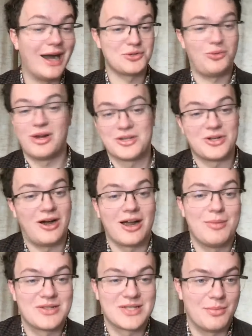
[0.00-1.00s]
I just want to
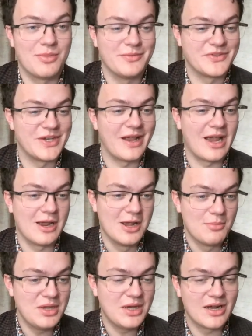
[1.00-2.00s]
talk about some of them today
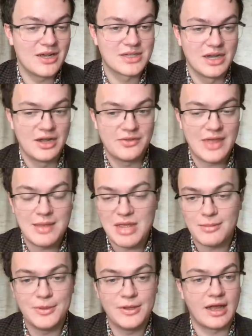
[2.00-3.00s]
because they
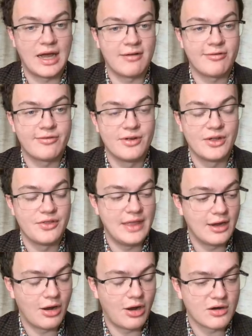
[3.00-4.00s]
make me laugh.
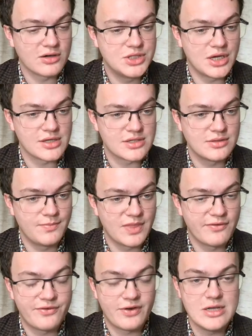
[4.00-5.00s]
They are just
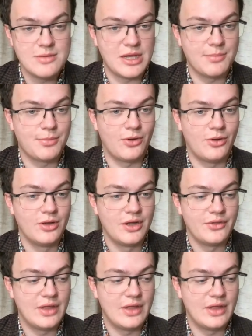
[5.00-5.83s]
funny people.